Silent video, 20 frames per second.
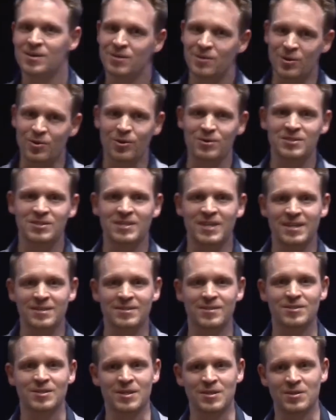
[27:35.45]

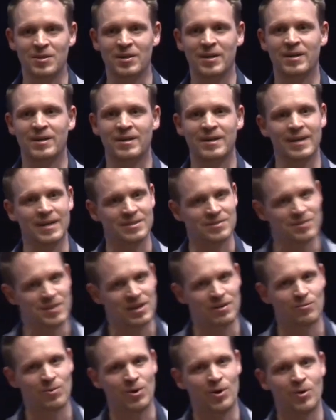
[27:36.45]
glucosidases in there, and
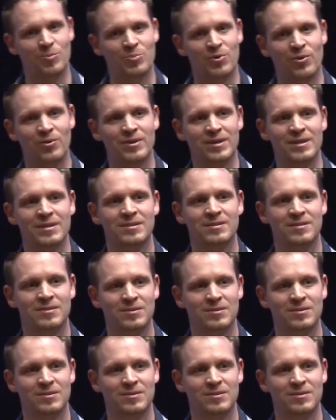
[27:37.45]
there were our products.